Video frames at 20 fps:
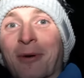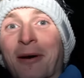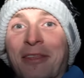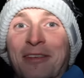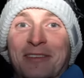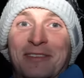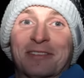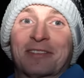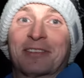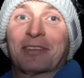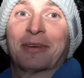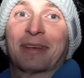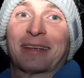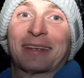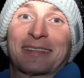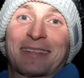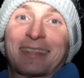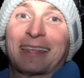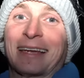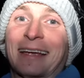while this is doing
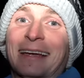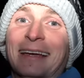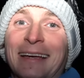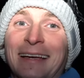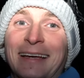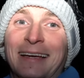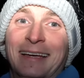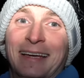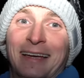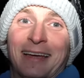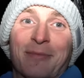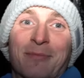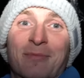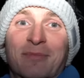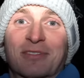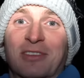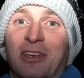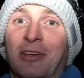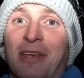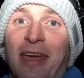its thing. Um,
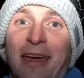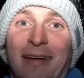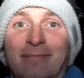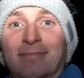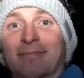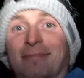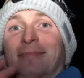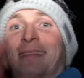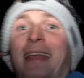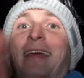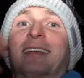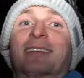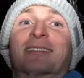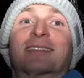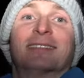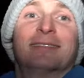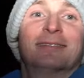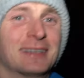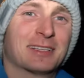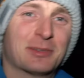so yeah, laters.
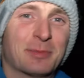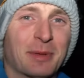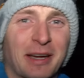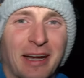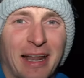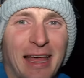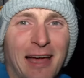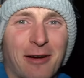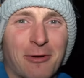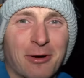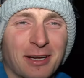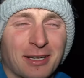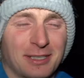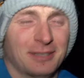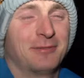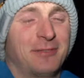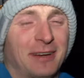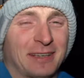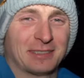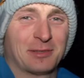It's been an hour, in
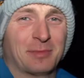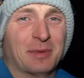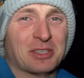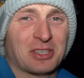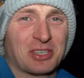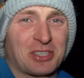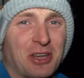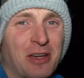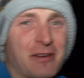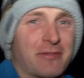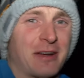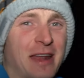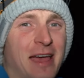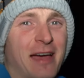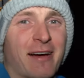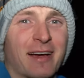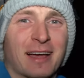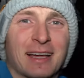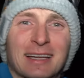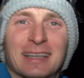fact it's been just over an
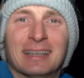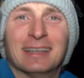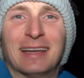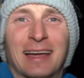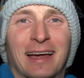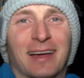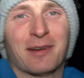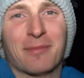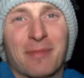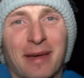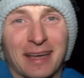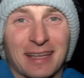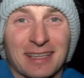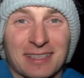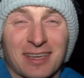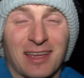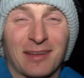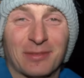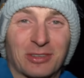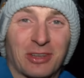hour, um, and it's
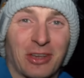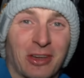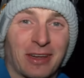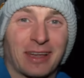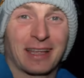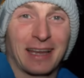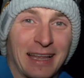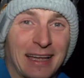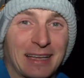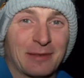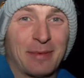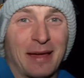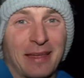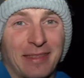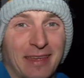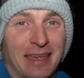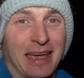time to go and collect back the